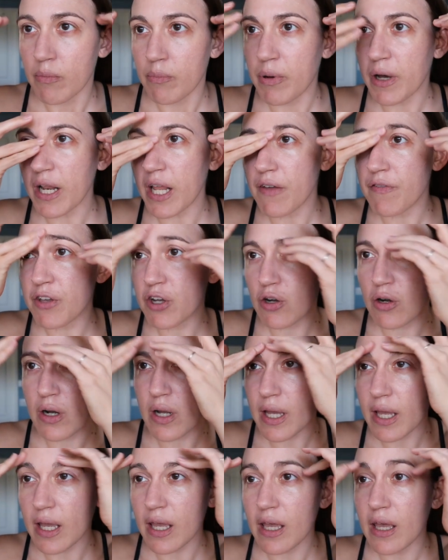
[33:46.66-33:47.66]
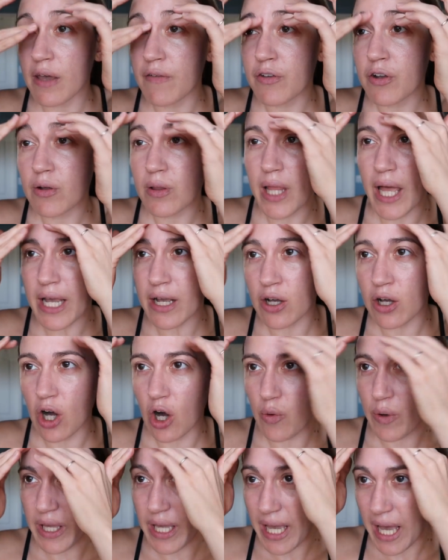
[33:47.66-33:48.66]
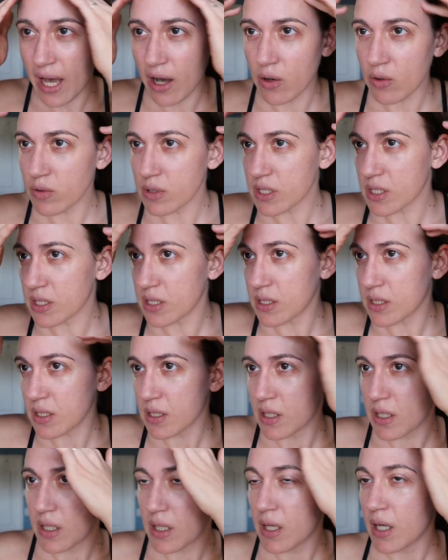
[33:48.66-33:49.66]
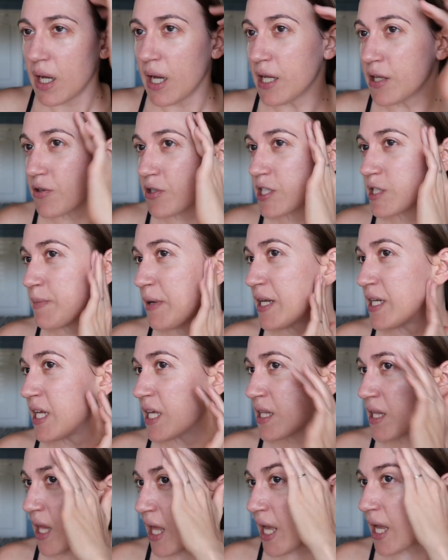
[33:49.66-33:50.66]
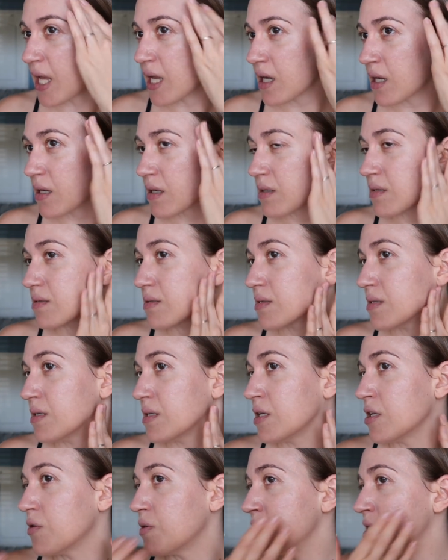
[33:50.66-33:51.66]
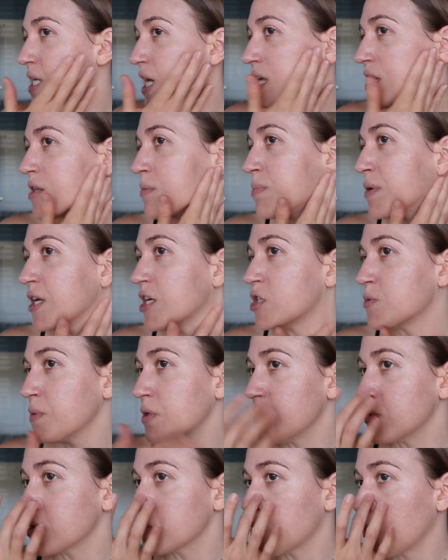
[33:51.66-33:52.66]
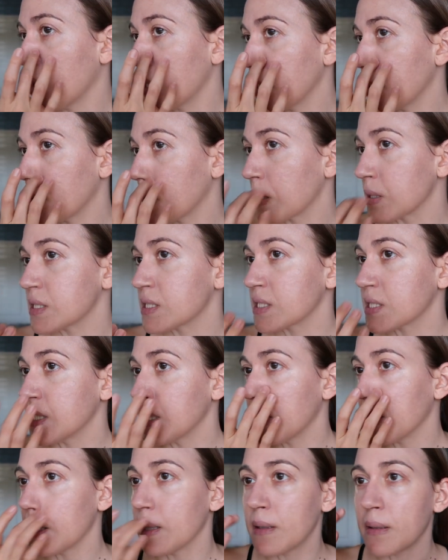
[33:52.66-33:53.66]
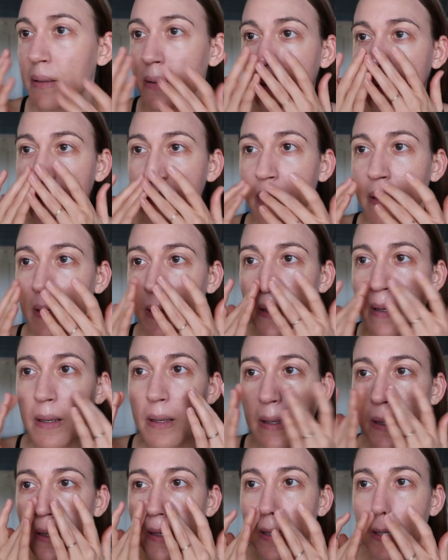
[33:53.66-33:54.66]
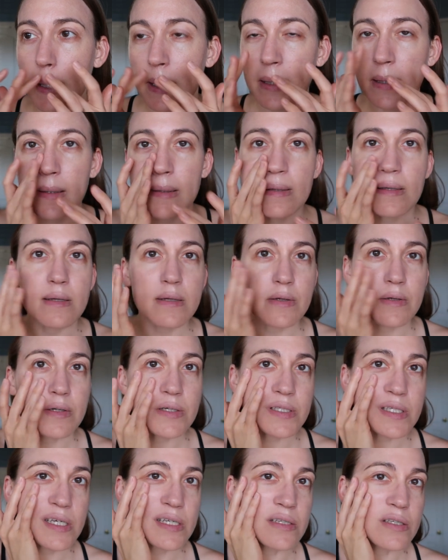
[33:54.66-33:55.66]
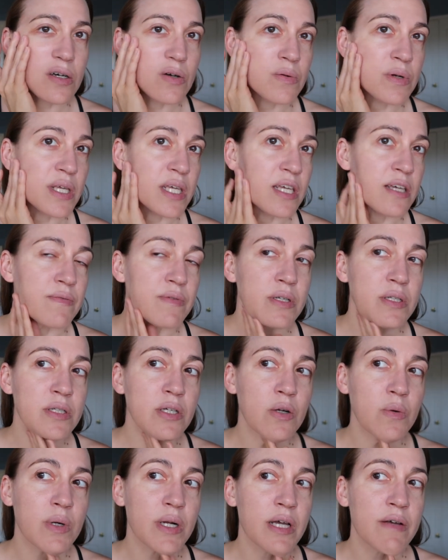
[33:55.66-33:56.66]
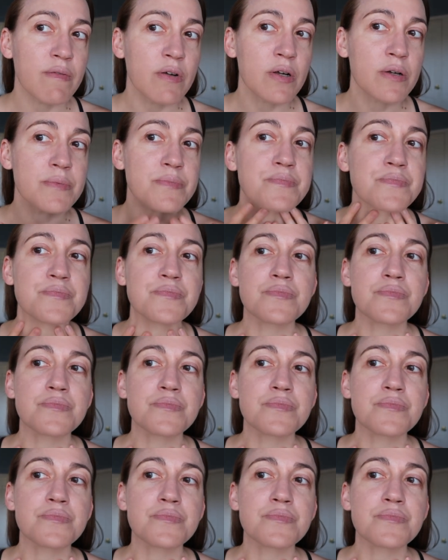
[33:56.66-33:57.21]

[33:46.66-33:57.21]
But if you're if you're like going out and you're spending like, you know, a day at the beach, but you just want your skin, you know, your skin tone evened or whatever,